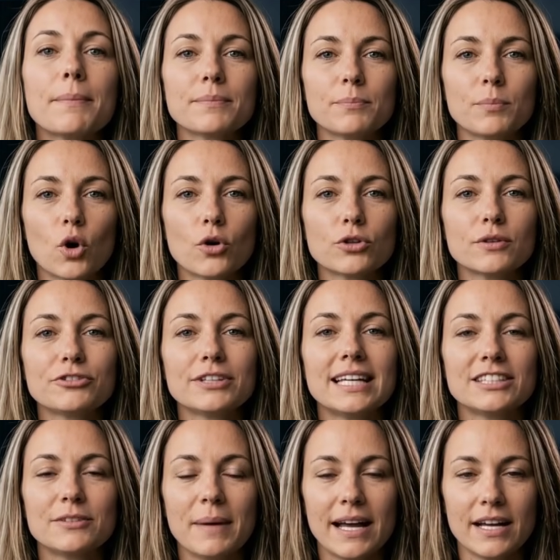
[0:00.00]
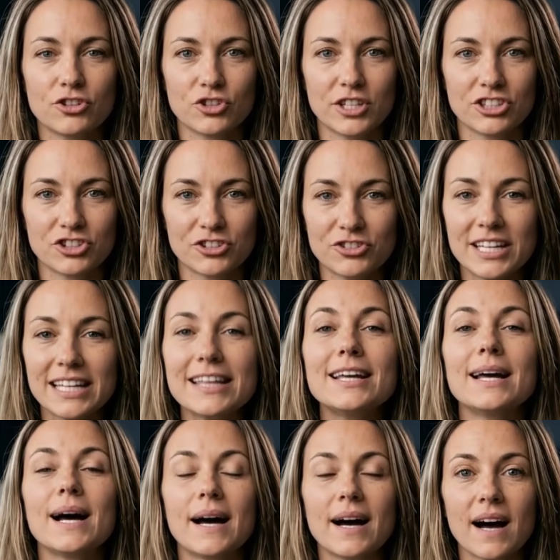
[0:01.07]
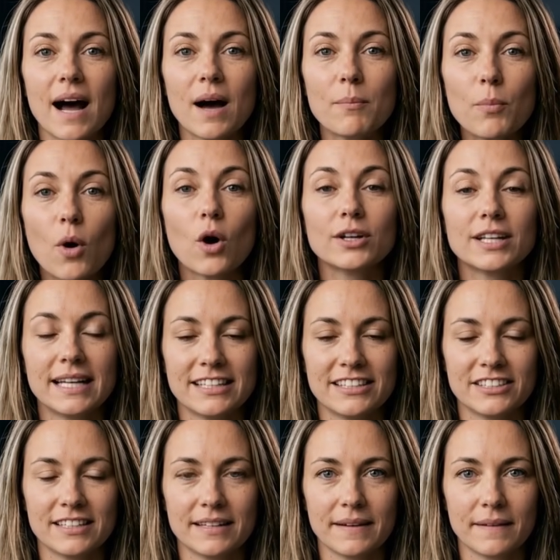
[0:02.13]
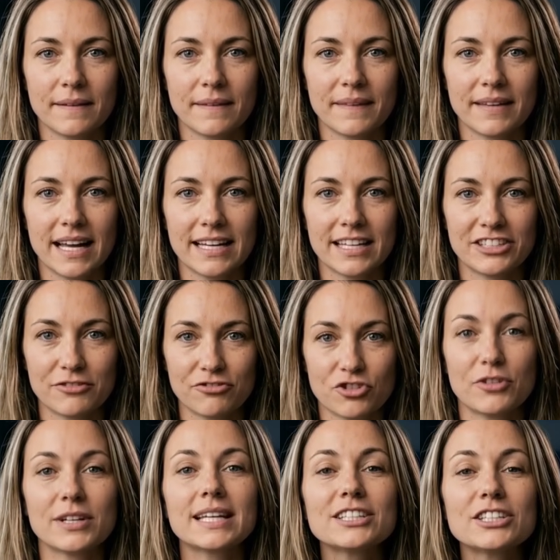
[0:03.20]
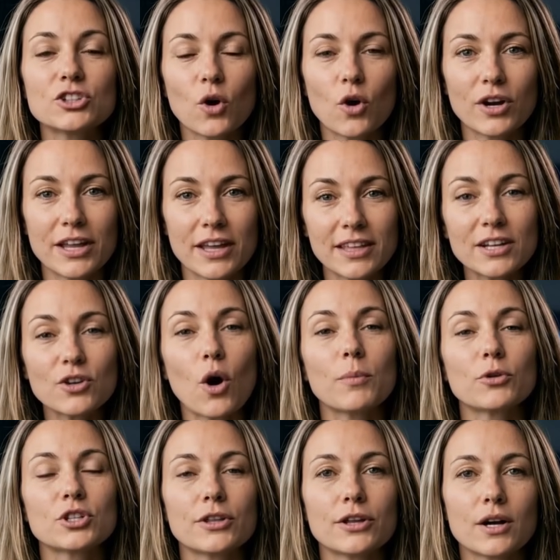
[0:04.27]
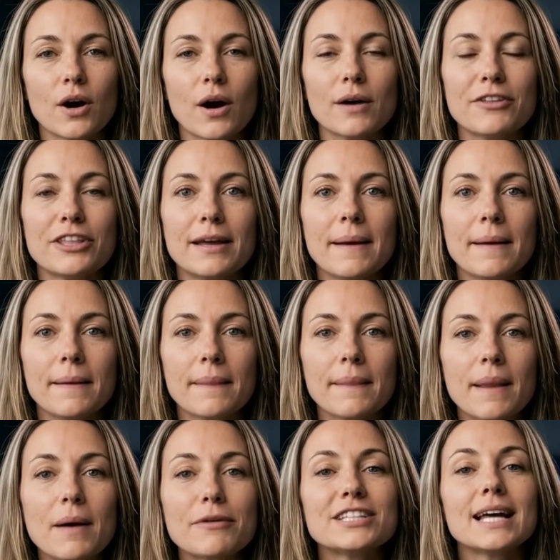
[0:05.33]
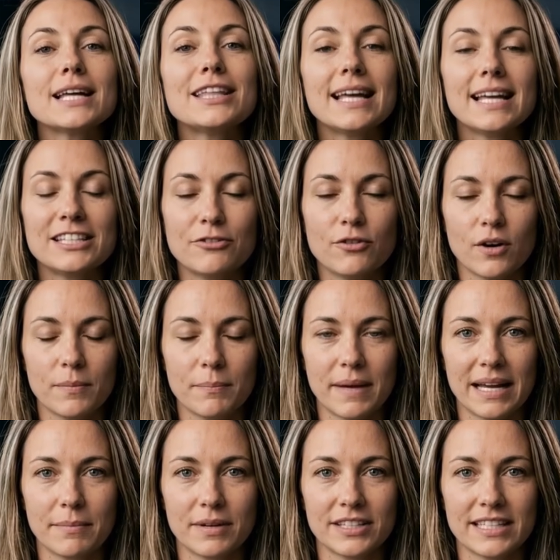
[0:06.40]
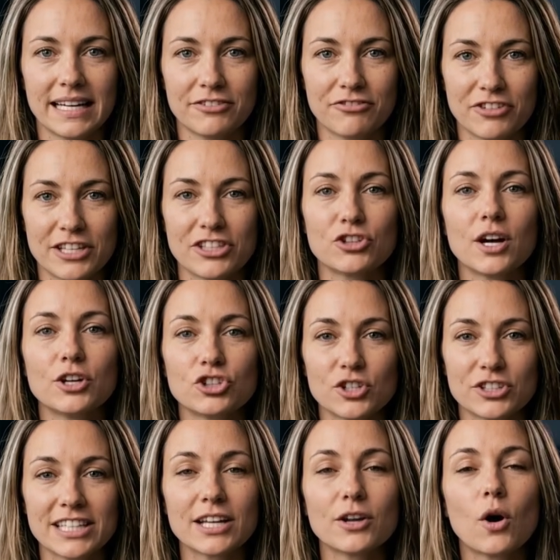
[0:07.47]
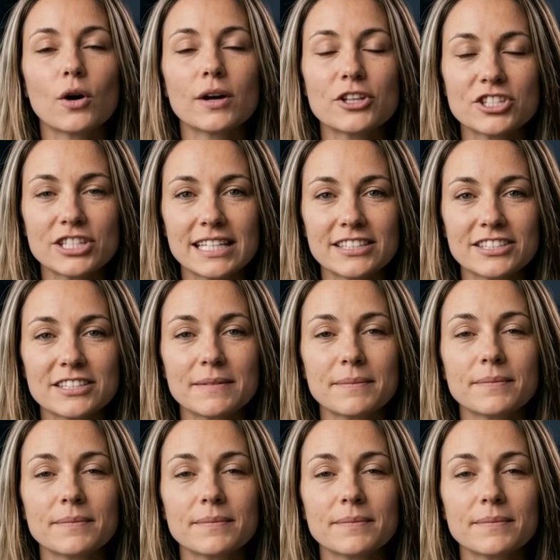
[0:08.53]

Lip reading: Both of these penetration rates are modest relative to the historical adoption curves of successful payment infrastructure technologies.